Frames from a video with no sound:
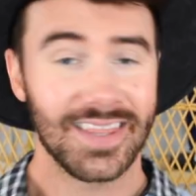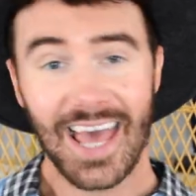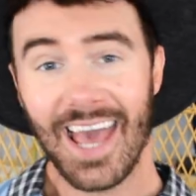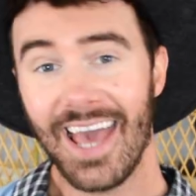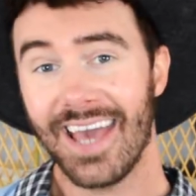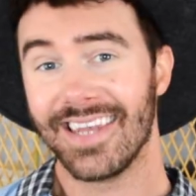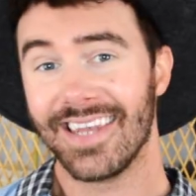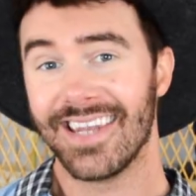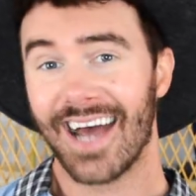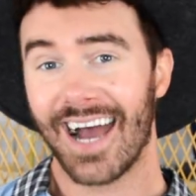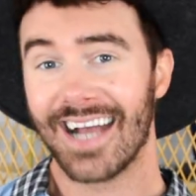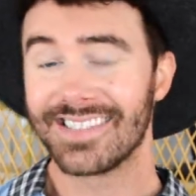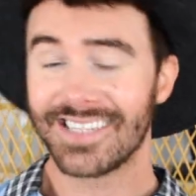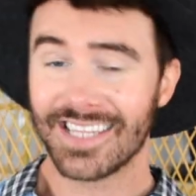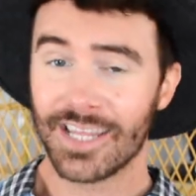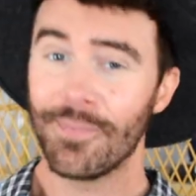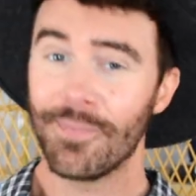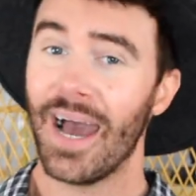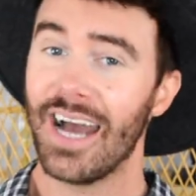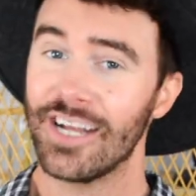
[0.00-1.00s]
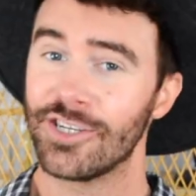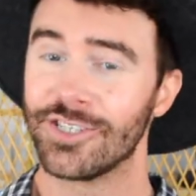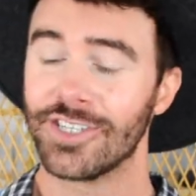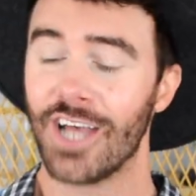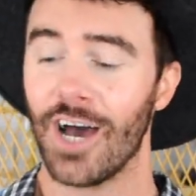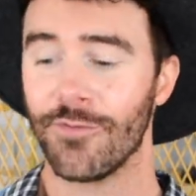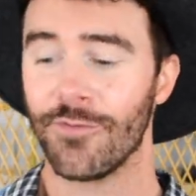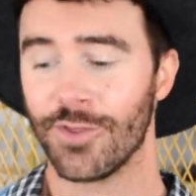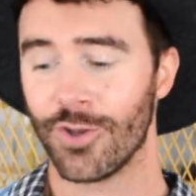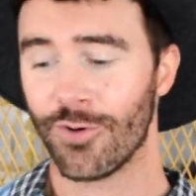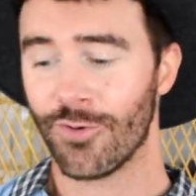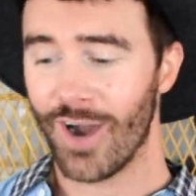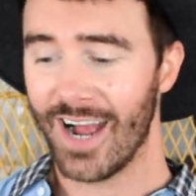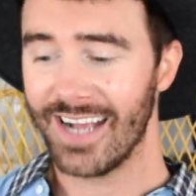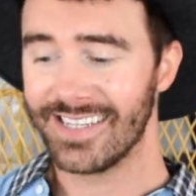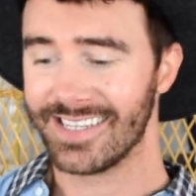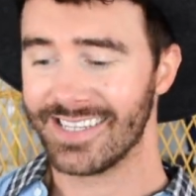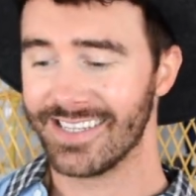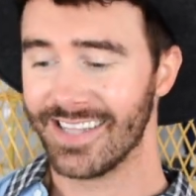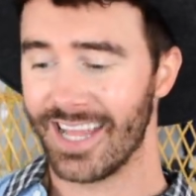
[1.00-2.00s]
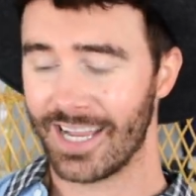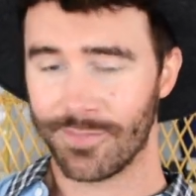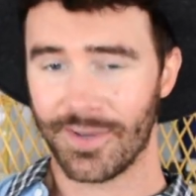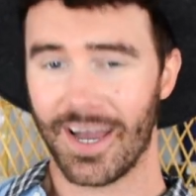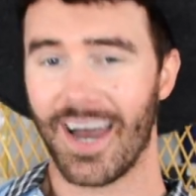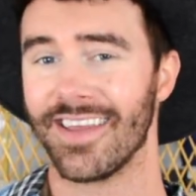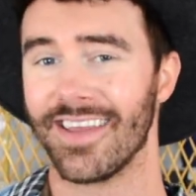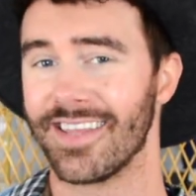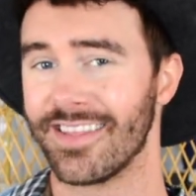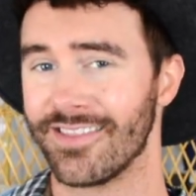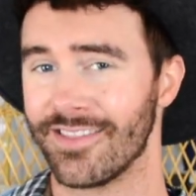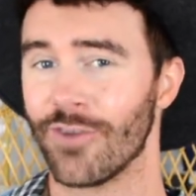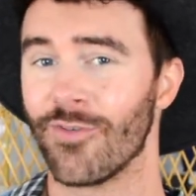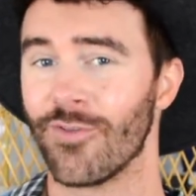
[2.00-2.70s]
then I see the patches off on the horizon, like behind the, the